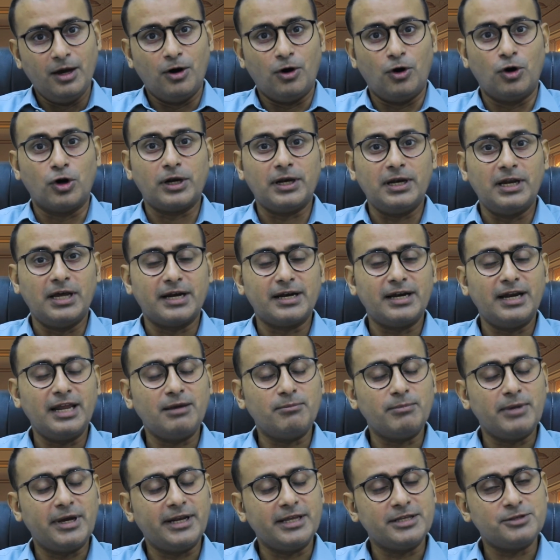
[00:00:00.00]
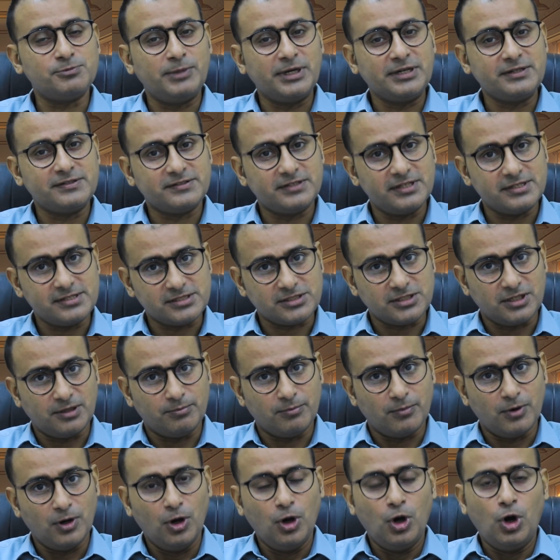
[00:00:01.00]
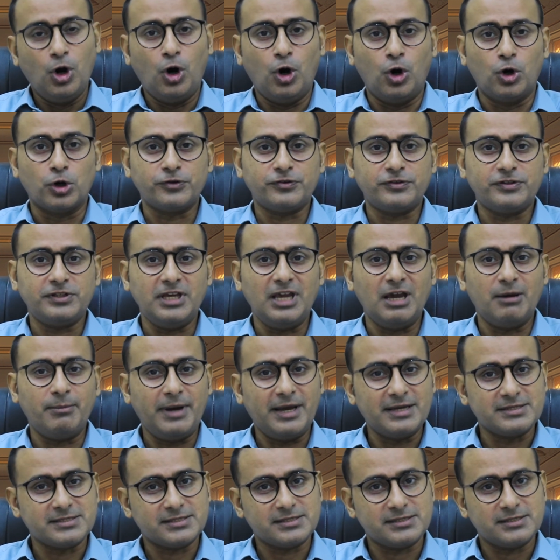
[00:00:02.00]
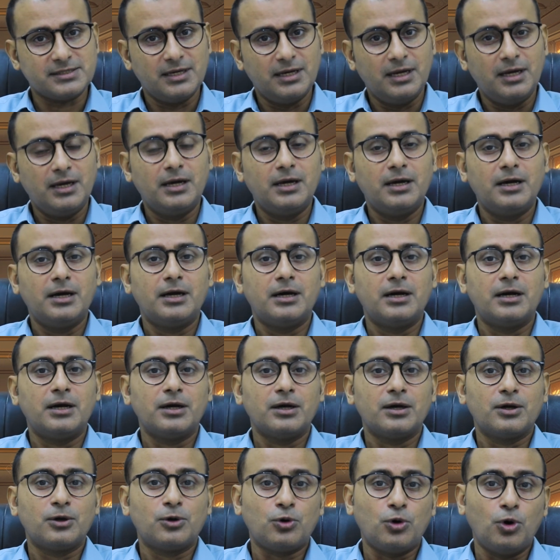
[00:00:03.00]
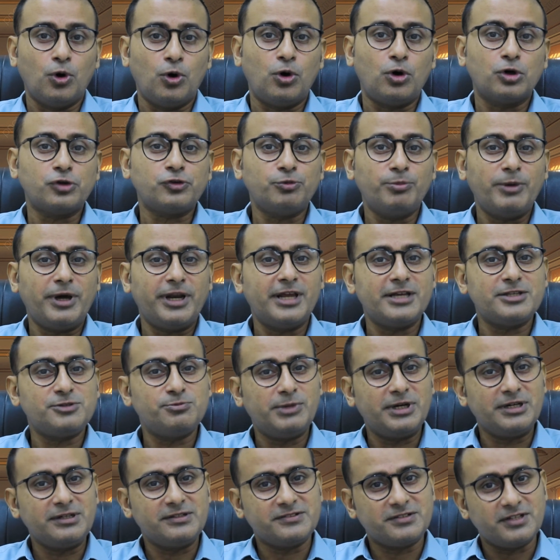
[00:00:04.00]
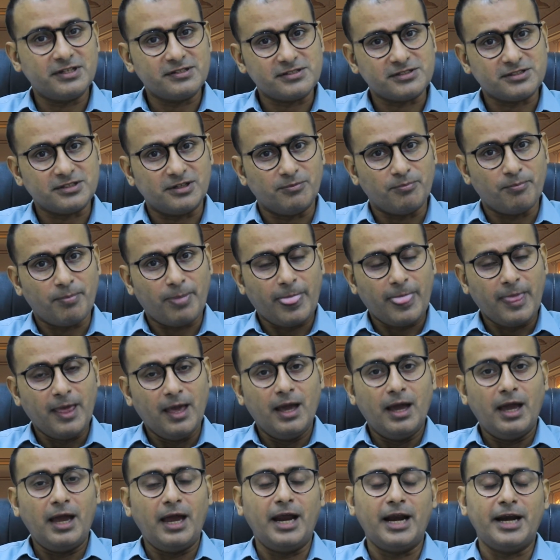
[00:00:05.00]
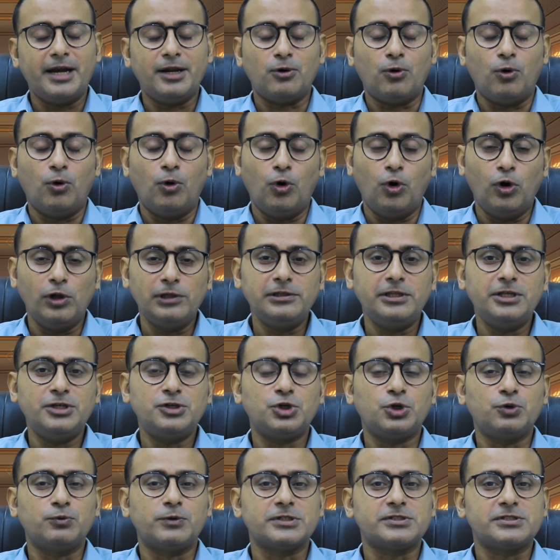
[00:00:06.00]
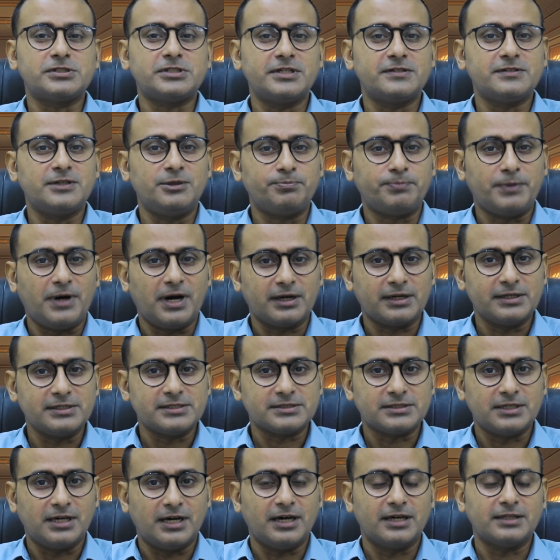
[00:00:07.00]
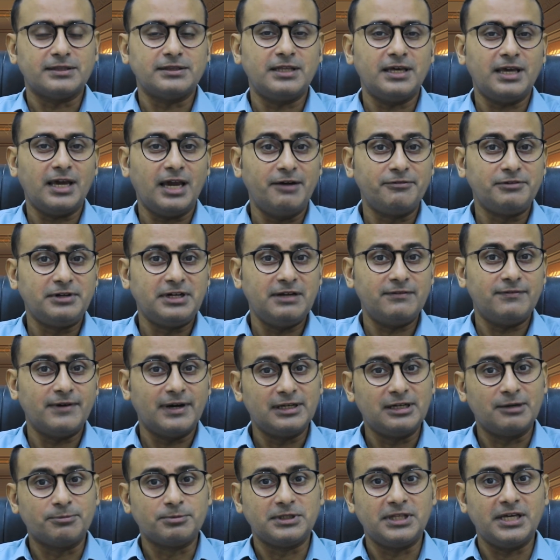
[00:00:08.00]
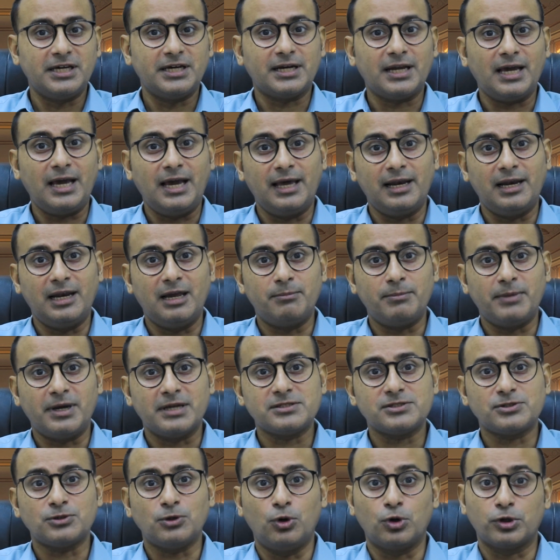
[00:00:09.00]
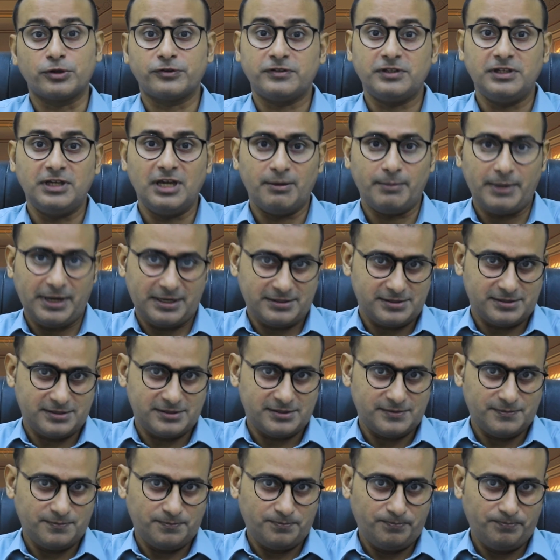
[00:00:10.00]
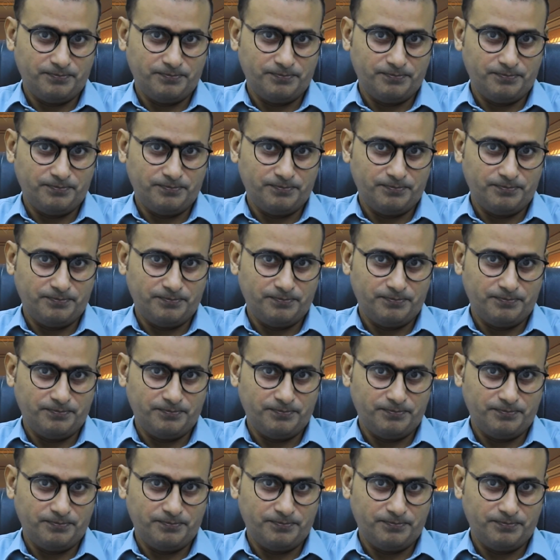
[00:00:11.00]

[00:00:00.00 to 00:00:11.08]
or learning management system, or CMS, course management system. And all the universities in Pakistan, they have developed their LMS or CMS.